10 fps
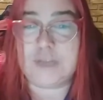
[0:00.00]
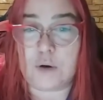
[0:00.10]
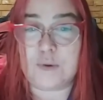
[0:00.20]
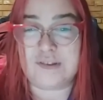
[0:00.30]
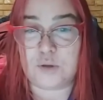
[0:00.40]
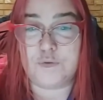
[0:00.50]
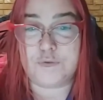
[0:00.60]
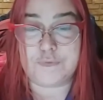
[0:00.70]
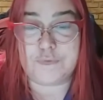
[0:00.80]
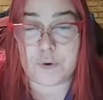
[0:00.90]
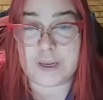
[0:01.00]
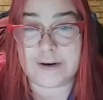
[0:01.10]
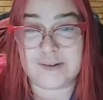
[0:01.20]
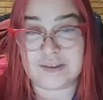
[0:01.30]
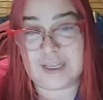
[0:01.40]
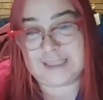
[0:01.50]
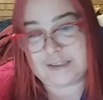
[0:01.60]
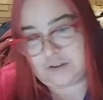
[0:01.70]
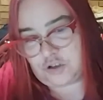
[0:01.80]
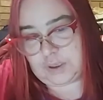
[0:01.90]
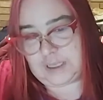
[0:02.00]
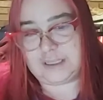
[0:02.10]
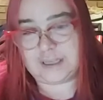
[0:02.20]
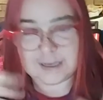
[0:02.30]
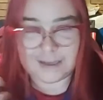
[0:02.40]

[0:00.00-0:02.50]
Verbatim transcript: and they go to school for four years, and they get their degree, and